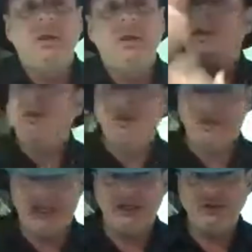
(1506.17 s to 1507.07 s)
and they
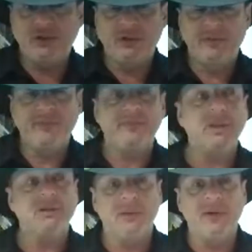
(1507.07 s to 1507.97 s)
changed.
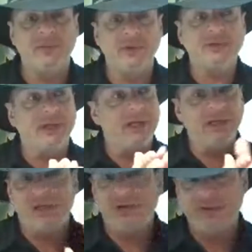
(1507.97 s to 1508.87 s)
Some of them decided,
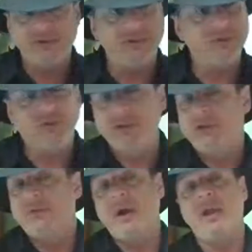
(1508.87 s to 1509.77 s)
this is really
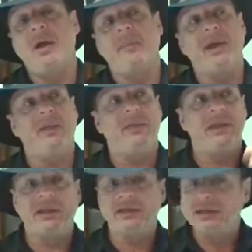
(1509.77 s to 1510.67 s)
who I am, and they
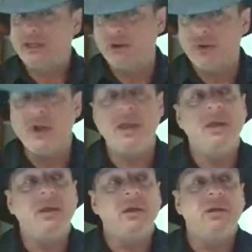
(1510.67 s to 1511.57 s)
continue.
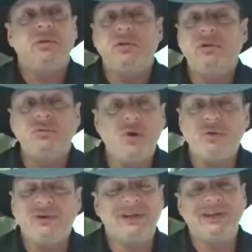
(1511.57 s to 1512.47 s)
You
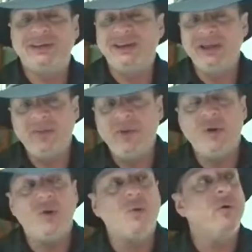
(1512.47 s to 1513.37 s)
don't condemn
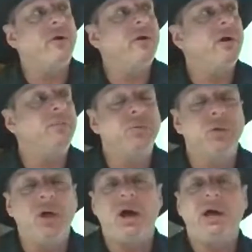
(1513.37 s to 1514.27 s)
or
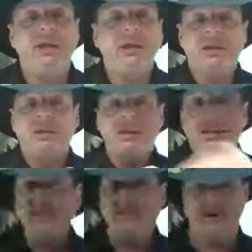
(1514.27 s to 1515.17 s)
applaud
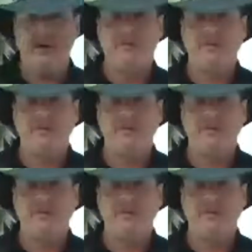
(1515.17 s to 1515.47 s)
either.